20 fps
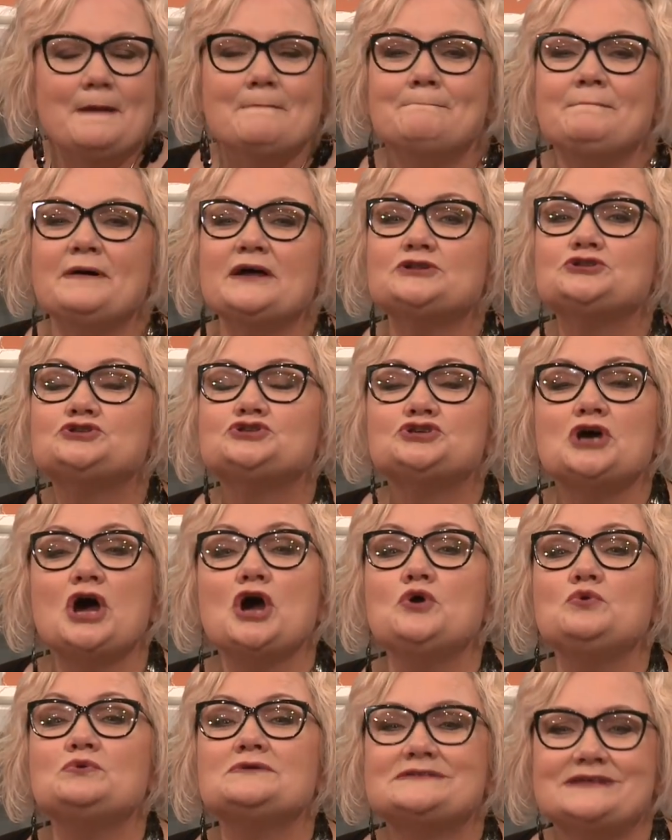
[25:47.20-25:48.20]
But
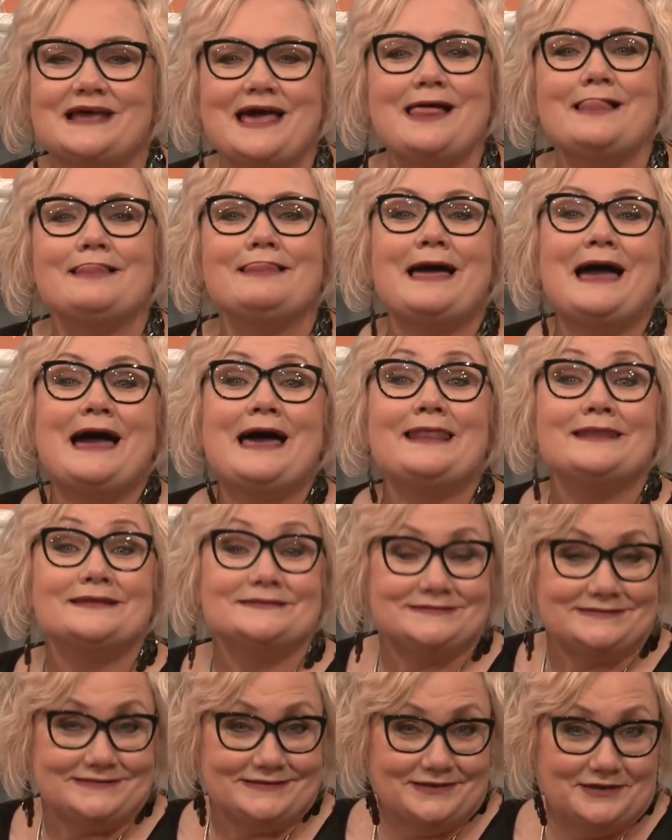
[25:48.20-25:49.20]
don't tell
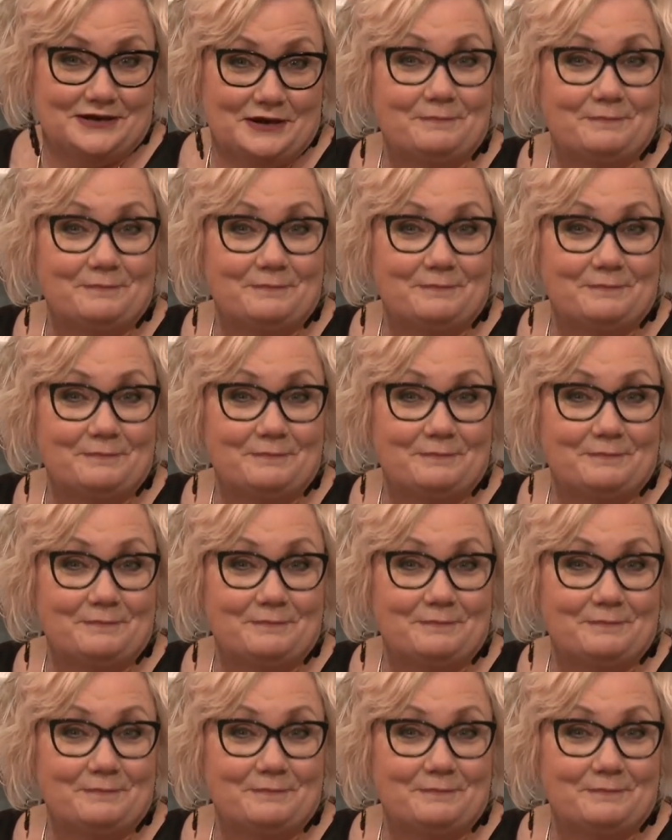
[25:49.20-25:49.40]
Alison,